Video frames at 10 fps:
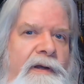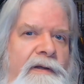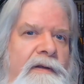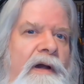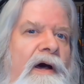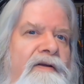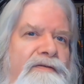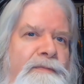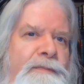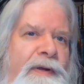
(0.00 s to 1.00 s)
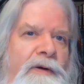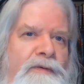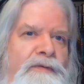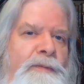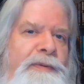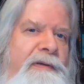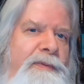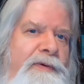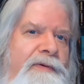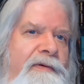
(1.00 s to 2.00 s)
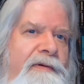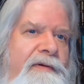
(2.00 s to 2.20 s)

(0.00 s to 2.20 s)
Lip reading: a lot of powerful people,